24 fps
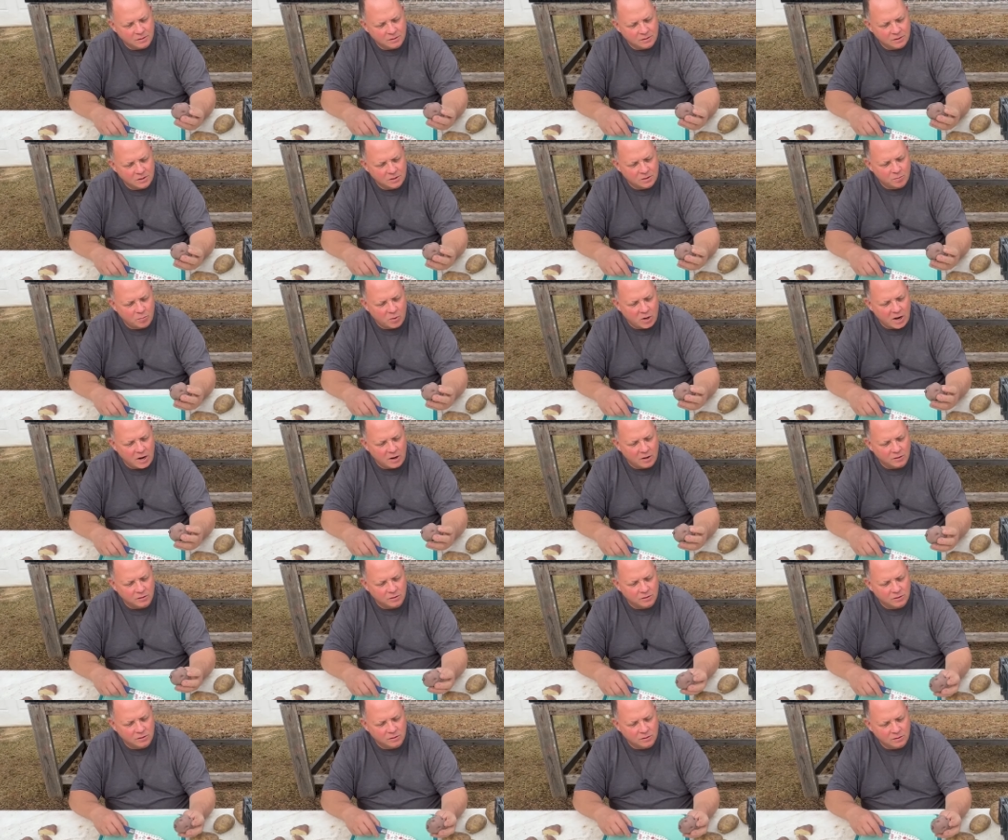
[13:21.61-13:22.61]

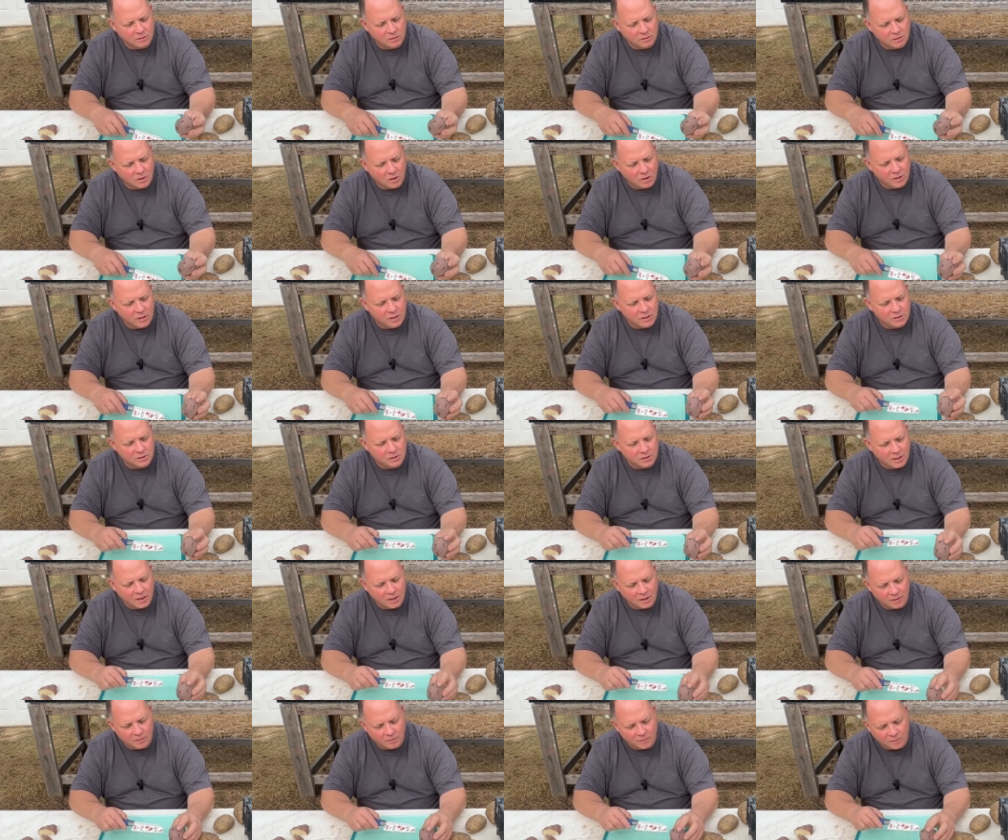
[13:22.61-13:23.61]
sprouts on this
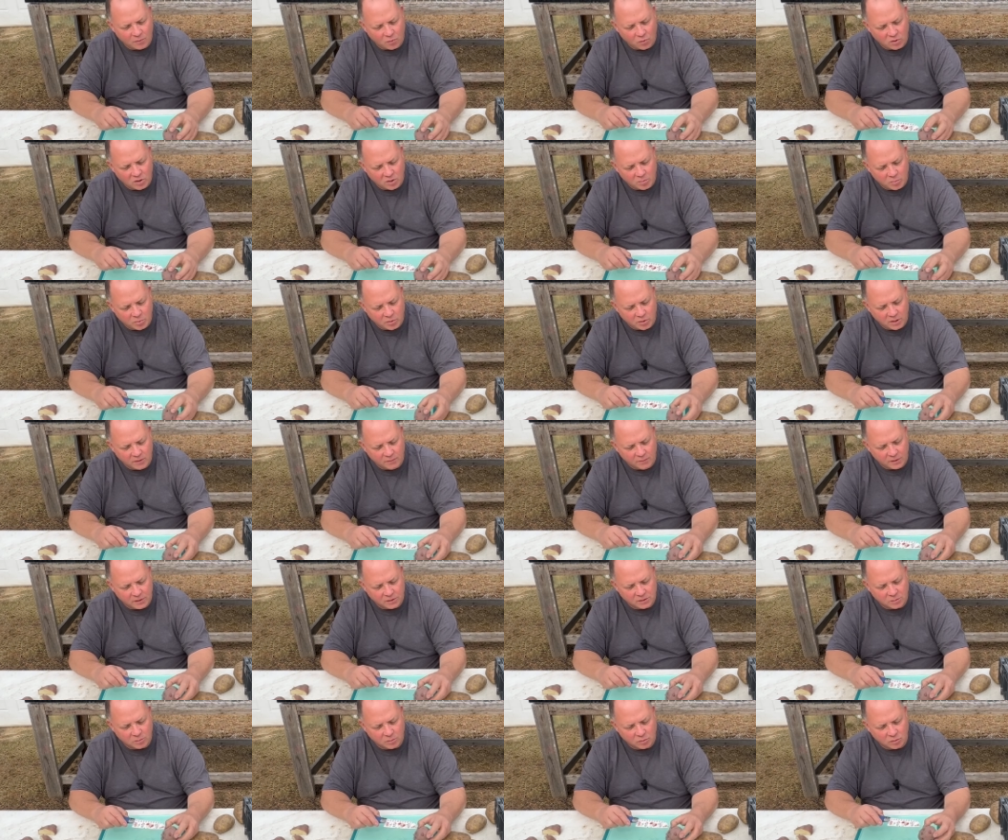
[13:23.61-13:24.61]
thing. 4 are pretty
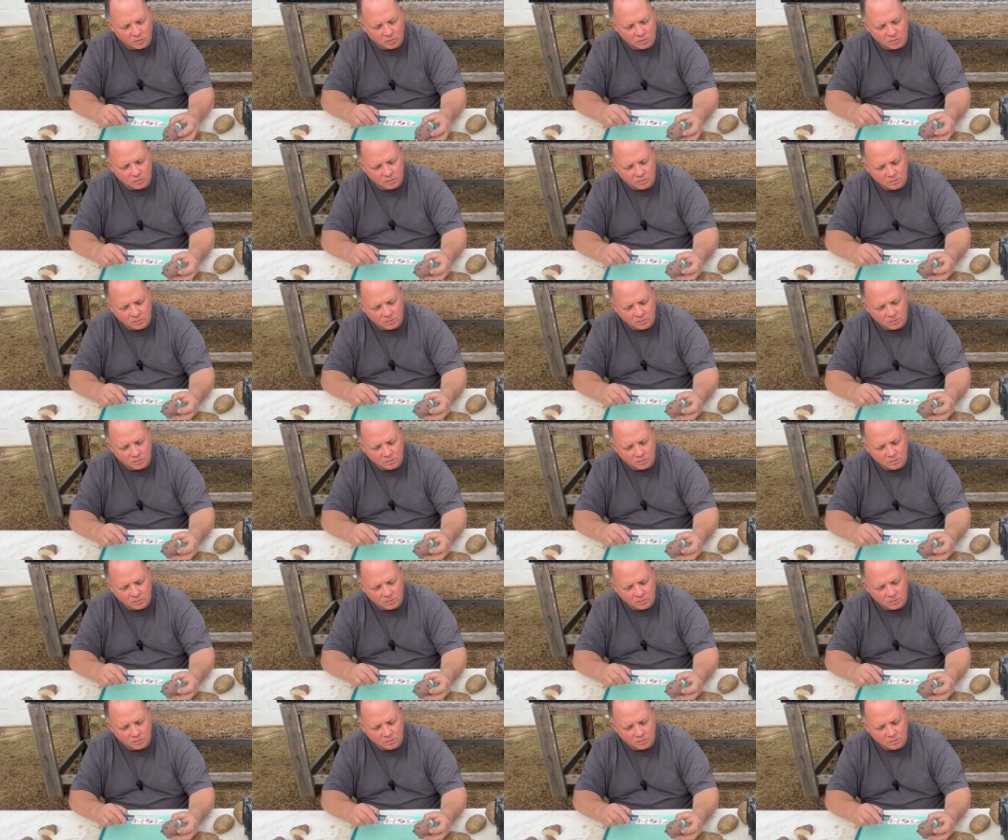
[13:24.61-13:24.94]
visible.